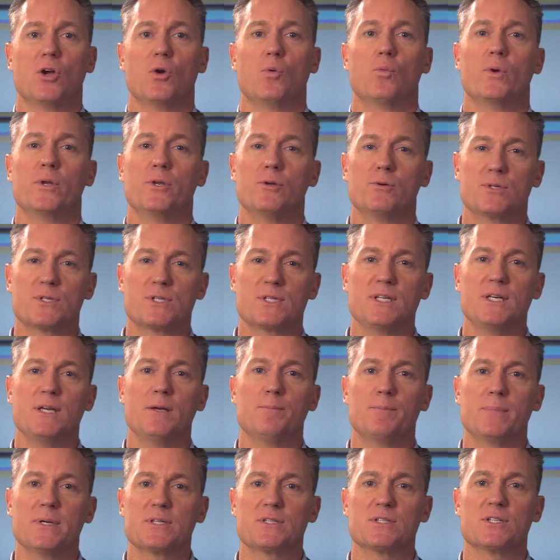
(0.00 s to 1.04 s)
When you see a
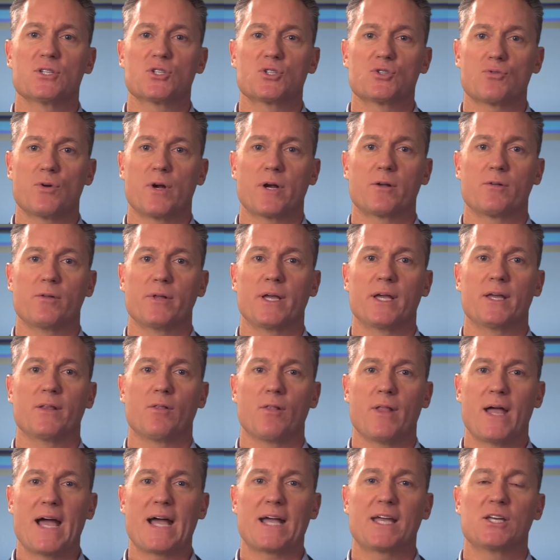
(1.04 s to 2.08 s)
business struggling and
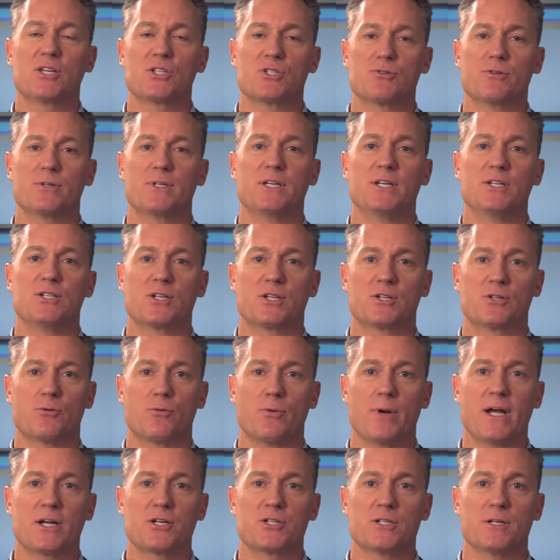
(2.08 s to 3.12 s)
lacking strategic
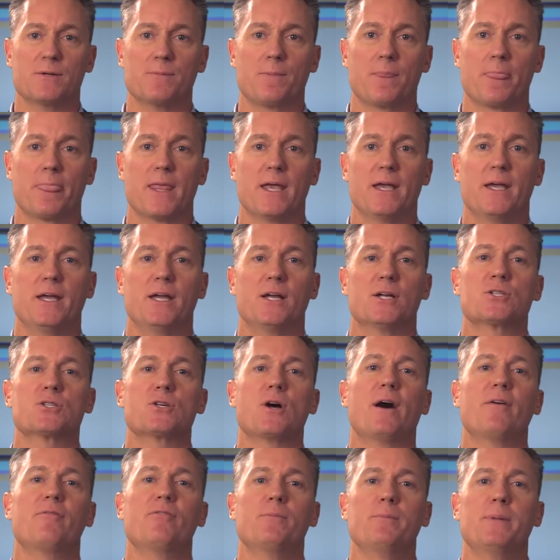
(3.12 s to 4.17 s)
direction, it's
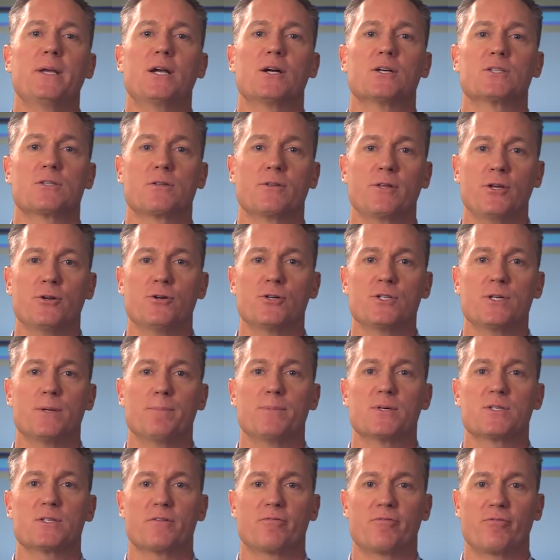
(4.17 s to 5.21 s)
often because
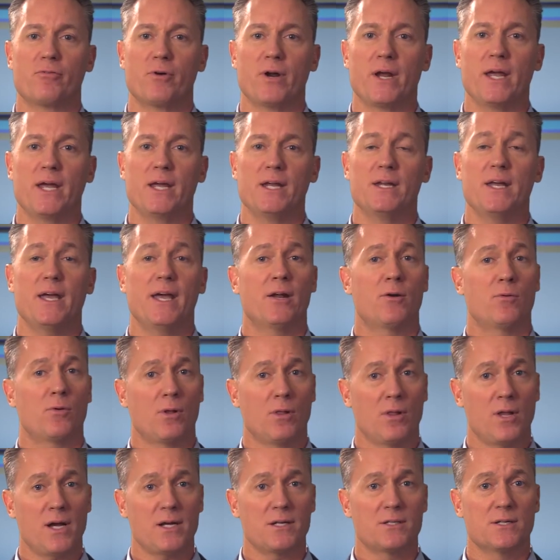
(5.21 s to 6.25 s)
leadership is afraid and
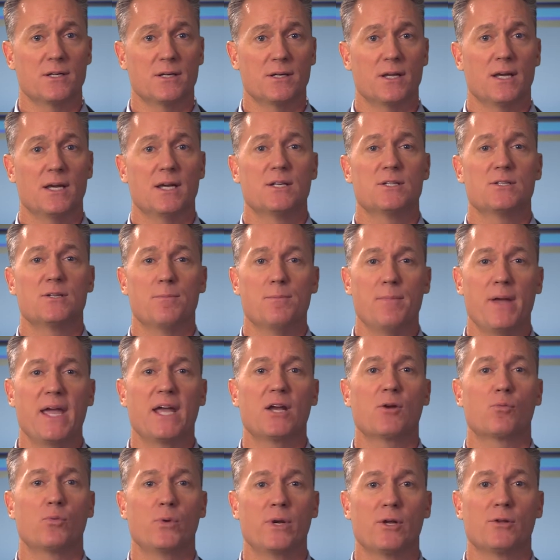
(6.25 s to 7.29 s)
reluctant to
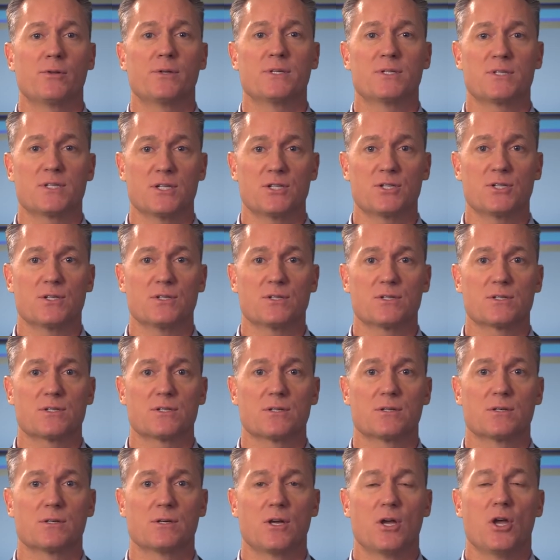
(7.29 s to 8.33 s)
make real decisions.
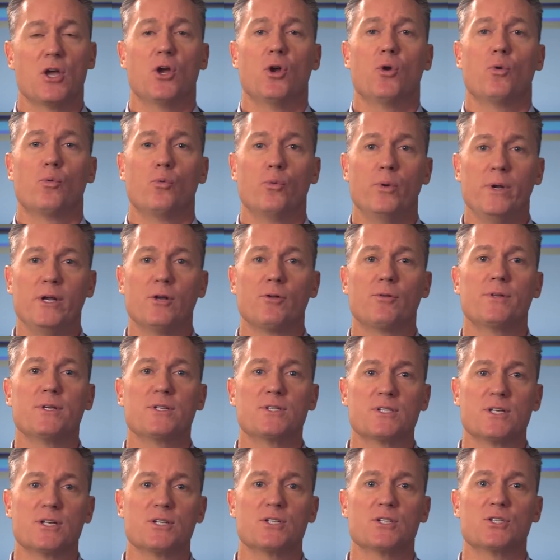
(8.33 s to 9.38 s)
Real
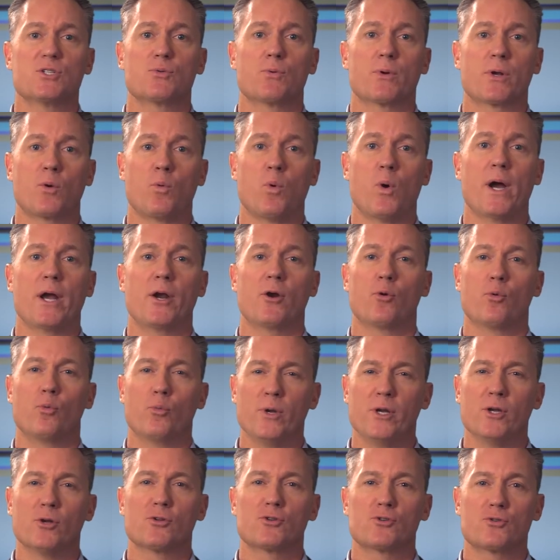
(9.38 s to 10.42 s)
decisions require
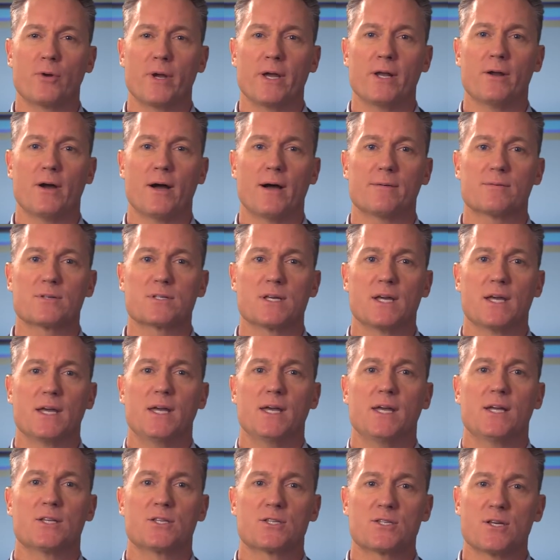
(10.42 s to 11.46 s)
real trade-offs,
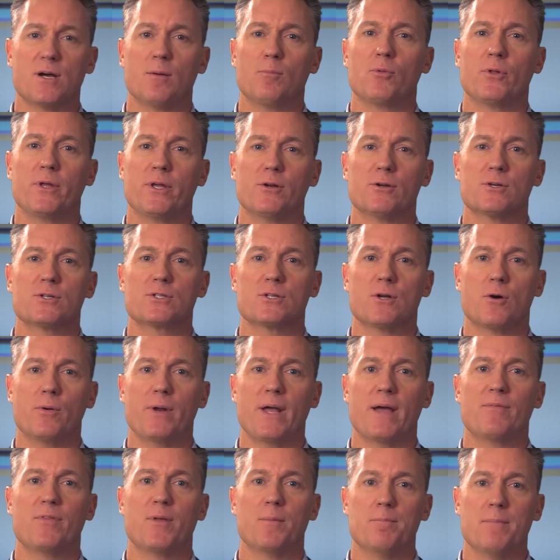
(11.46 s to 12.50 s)
and some leaders don't
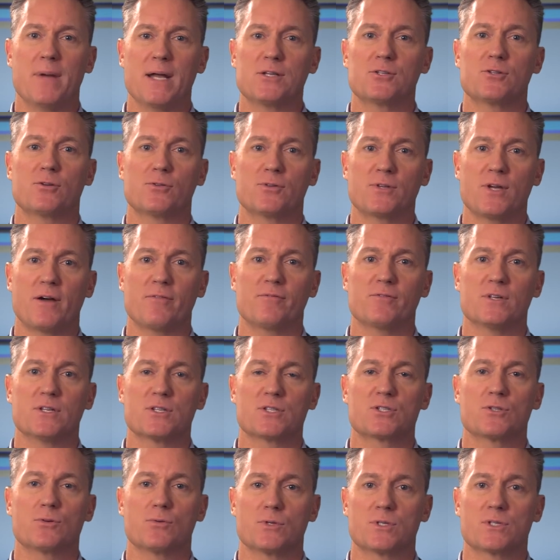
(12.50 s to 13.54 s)
have the mental
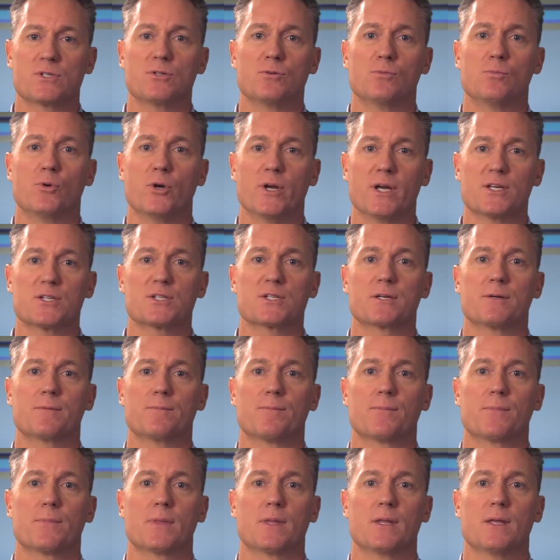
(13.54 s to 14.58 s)
toughness to assume risk.
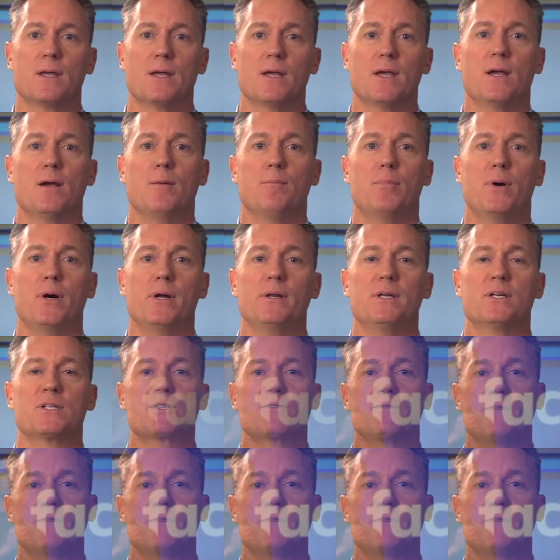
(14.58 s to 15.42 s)
But as